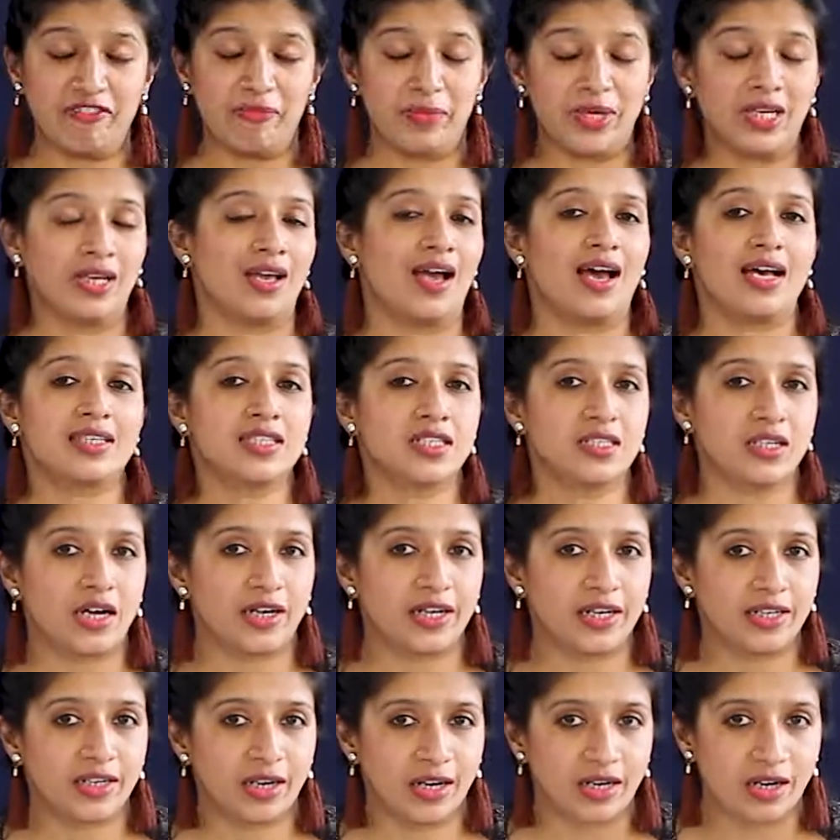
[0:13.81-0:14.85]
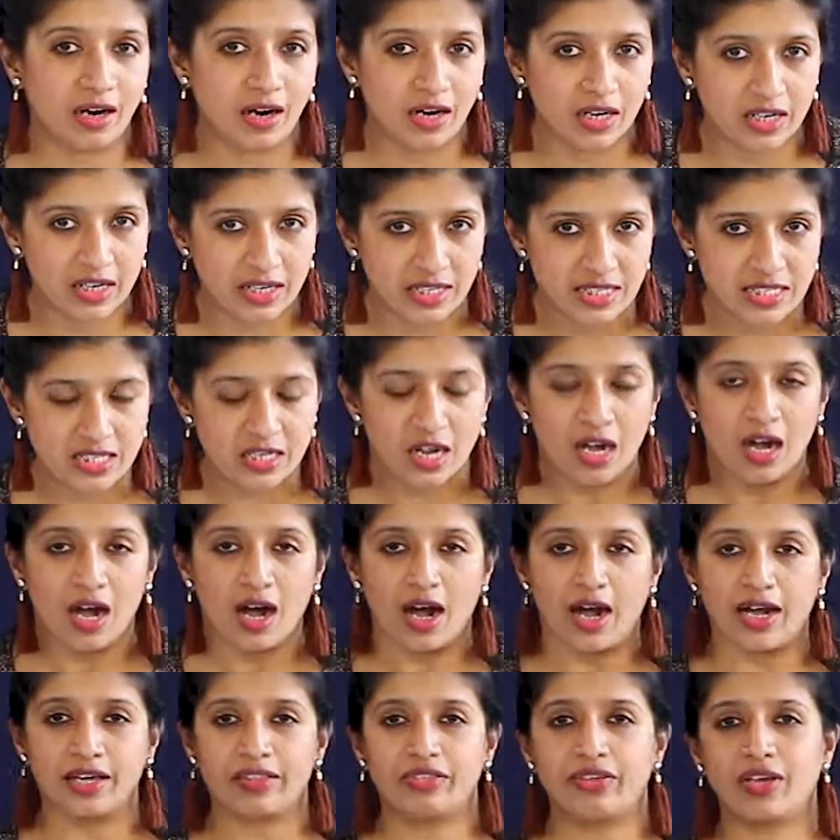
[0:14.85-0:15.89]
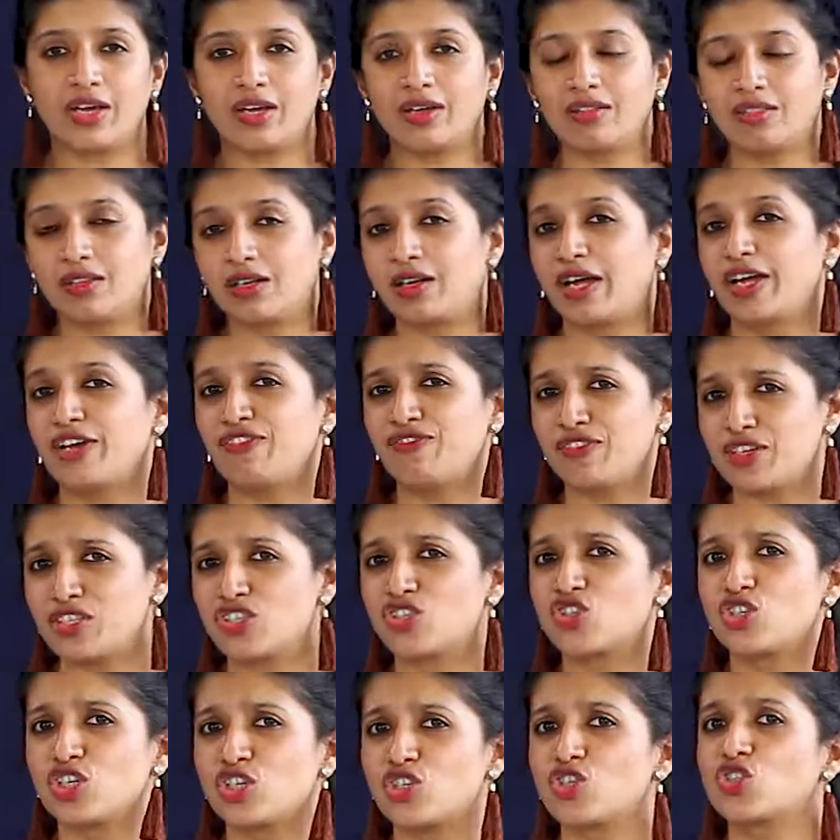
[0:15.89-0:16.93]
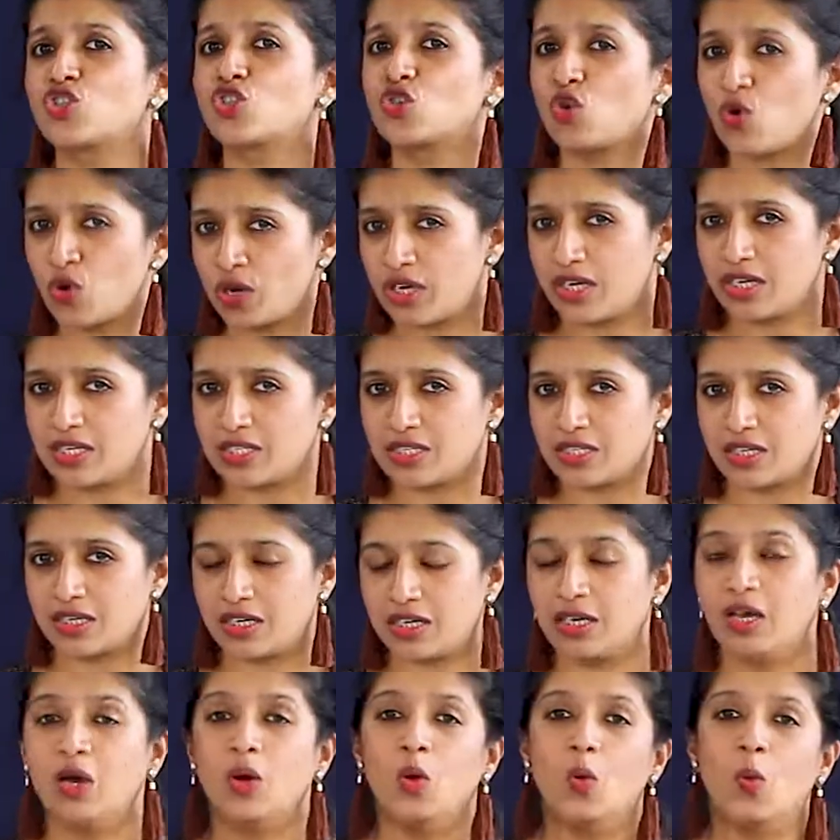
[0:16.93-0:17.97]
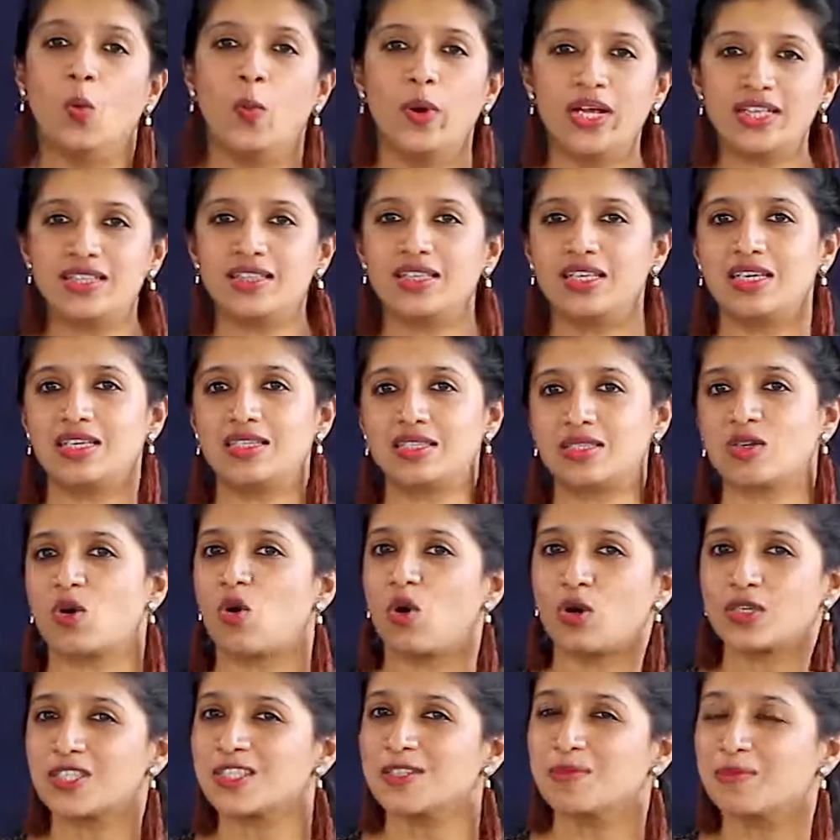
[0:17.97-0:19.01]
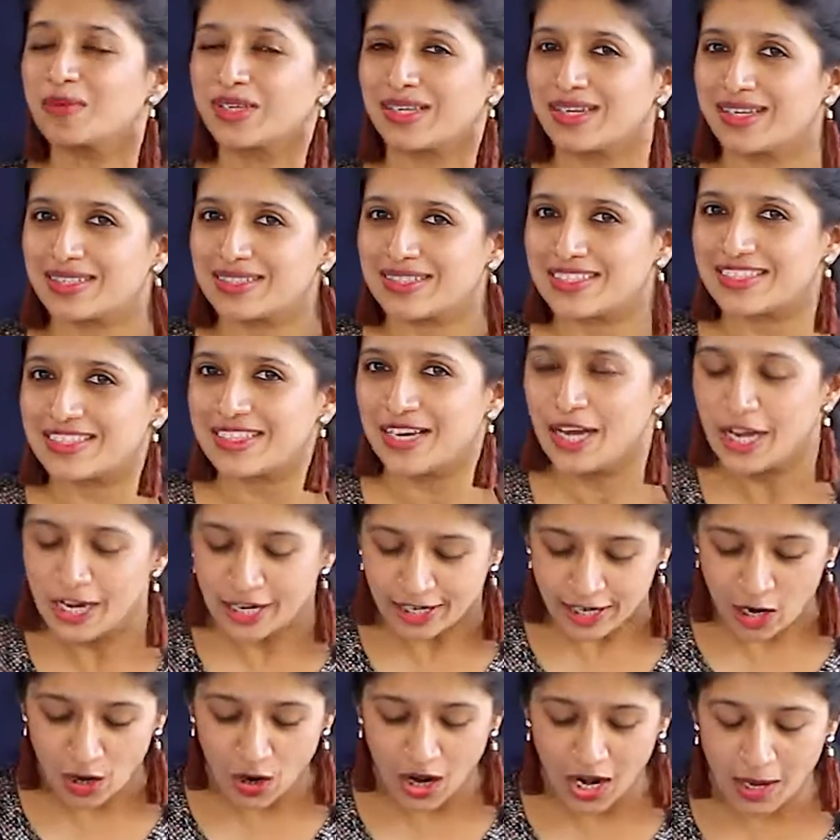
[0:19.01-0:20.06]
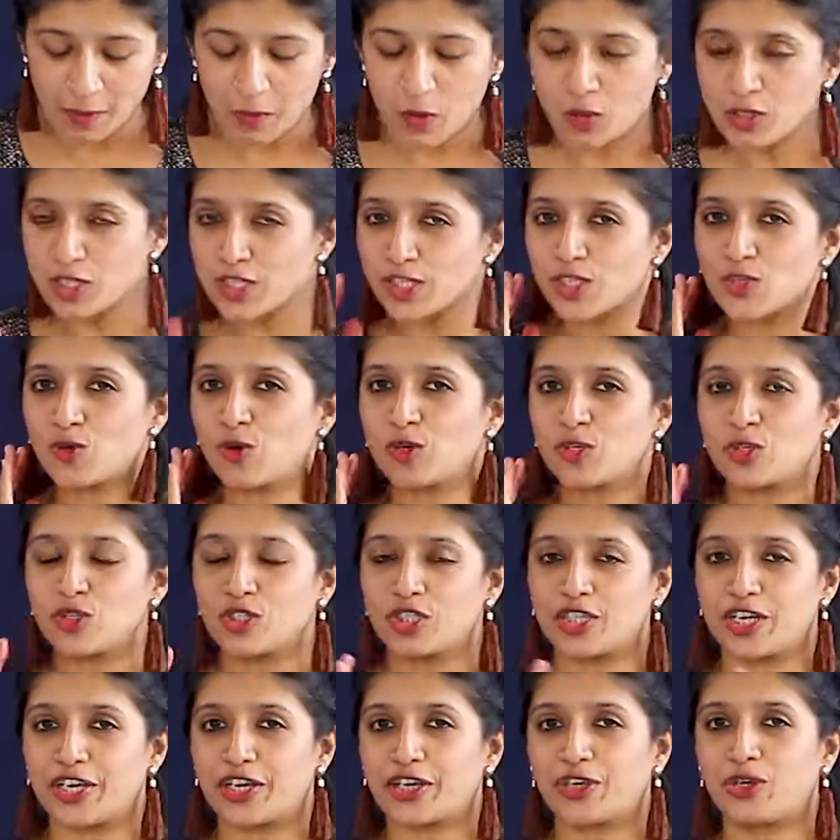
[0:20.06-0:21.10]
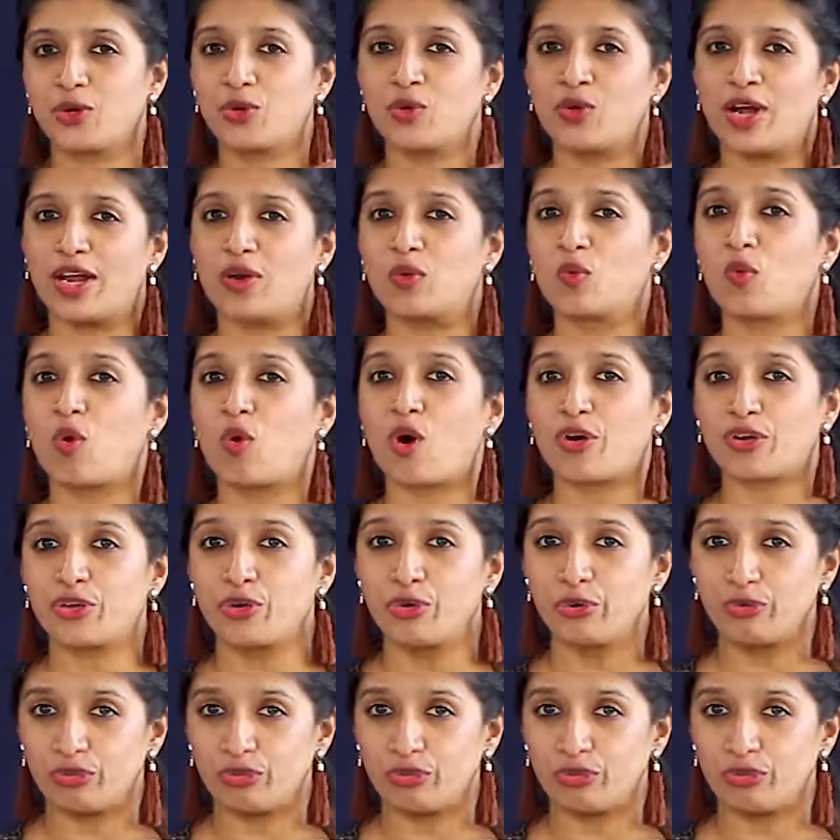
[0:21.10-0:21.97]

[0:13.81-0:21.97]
me, as a tie and dye artist, I think the life is just so easy with these awesome kits. Now, I'm just going to take you and walk you